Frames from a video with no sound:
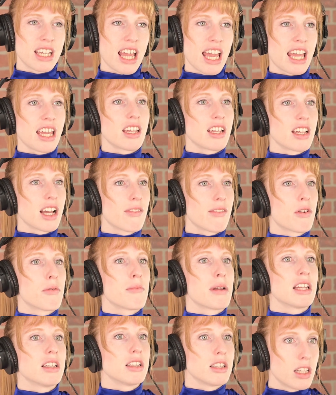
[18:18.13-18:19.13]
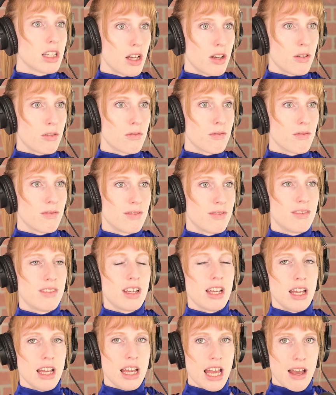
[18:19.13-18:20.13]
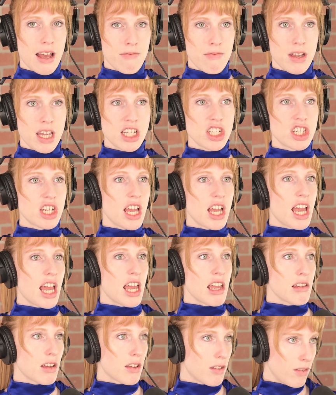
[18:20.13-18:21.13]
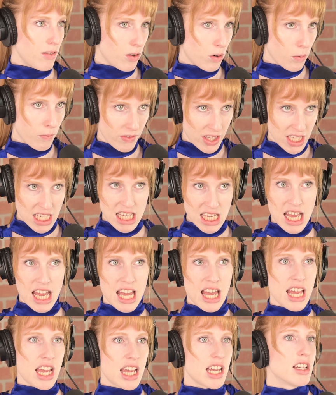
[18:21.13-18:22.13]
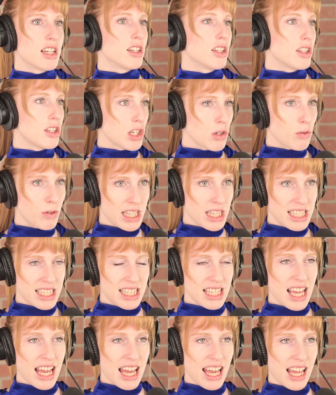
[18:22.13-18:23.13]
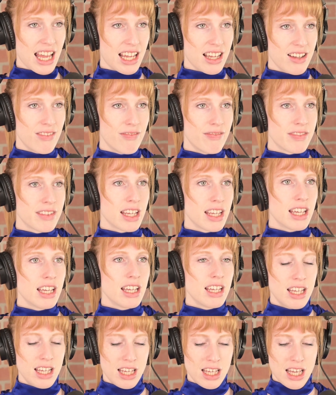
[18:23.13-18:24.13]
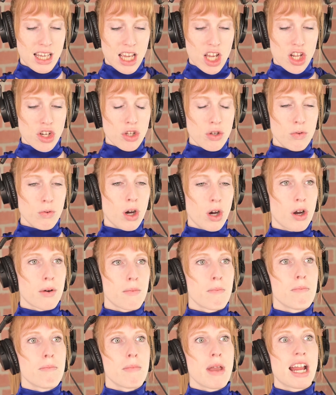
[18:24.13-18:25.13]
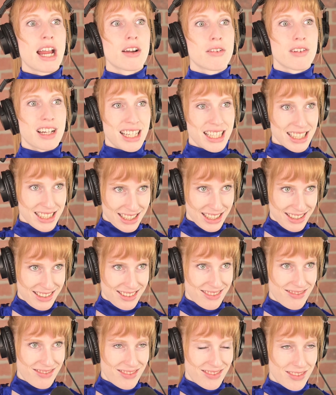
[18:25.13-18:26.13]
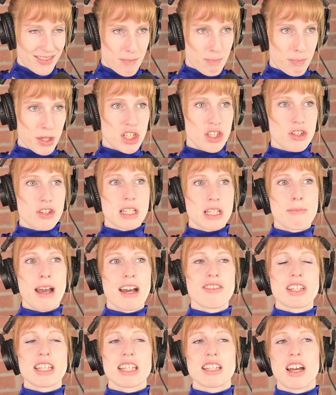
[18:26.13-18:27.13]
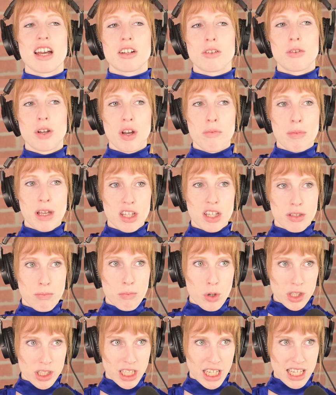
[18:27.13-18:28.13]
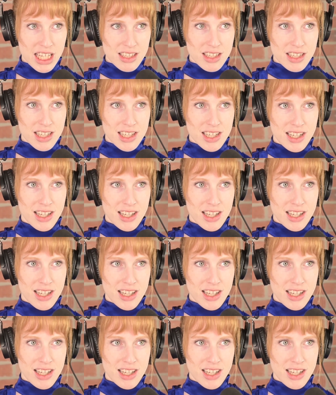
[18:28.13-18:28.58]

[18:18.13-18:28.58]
a government loan, FHA, VA, USDA, and you are married, but your spouse is not going to be on the mortgage,